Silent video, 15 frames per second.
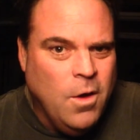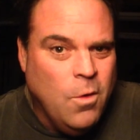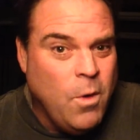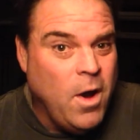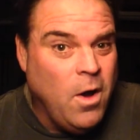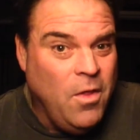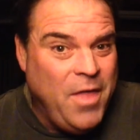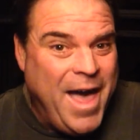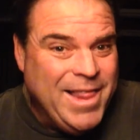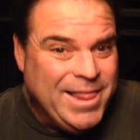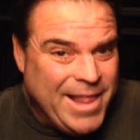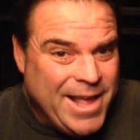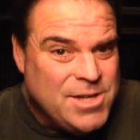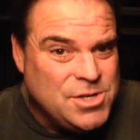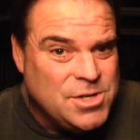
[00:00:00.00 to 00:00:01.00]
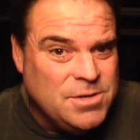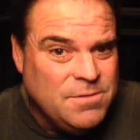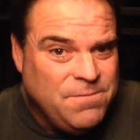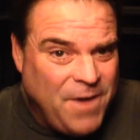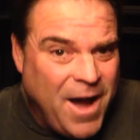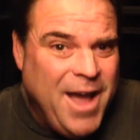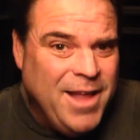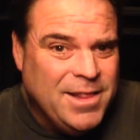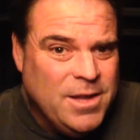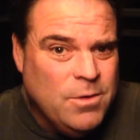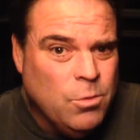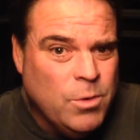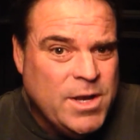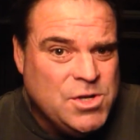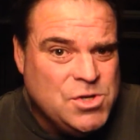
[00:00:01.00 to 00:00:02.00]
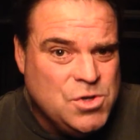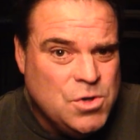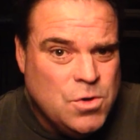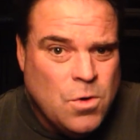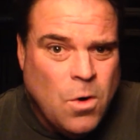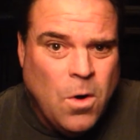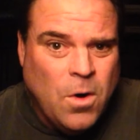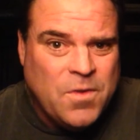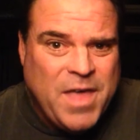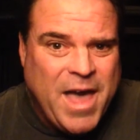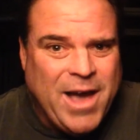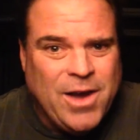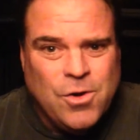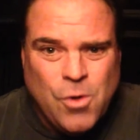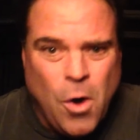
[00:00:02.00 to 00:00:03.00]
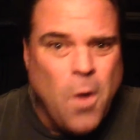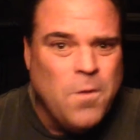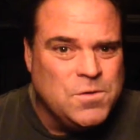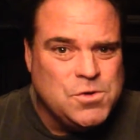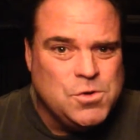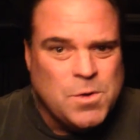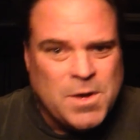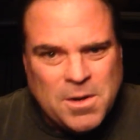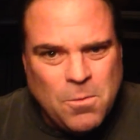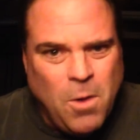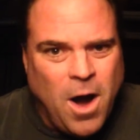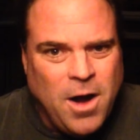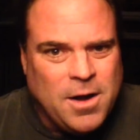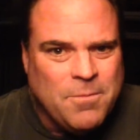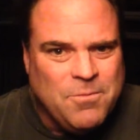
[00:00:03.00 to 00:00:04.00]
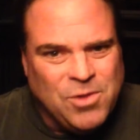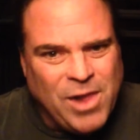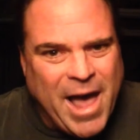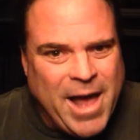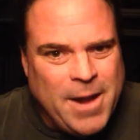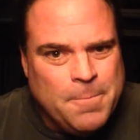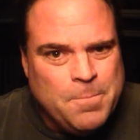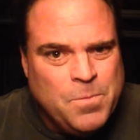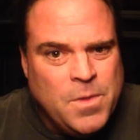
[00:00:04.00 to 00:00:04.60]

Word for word: Well, that legend finally reached New York, that Grove Street walk up flat,